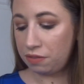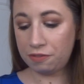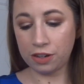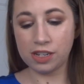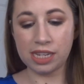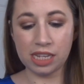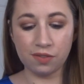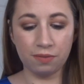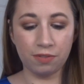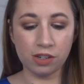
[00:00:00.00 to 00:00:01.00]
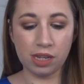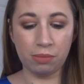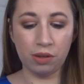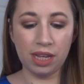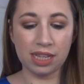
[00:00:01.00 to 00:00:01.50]
The first is from First Aid
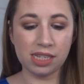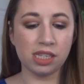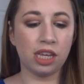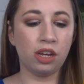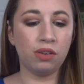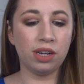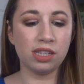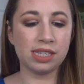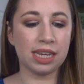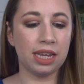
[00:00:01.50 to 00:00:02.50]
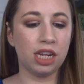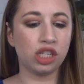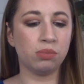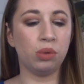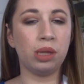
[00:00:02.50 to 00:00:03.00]
Beauty, and this is the Coconut Skin
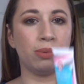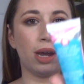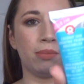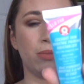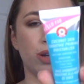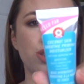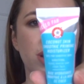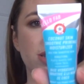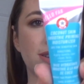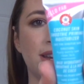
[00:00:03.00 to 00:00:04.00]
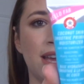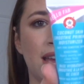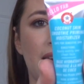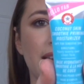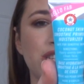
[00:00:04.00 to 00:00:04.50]
Smoothie Priming Moisturizer.
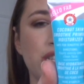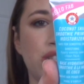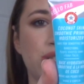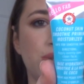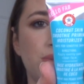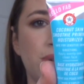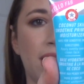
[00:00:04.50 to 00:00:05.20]
I actually do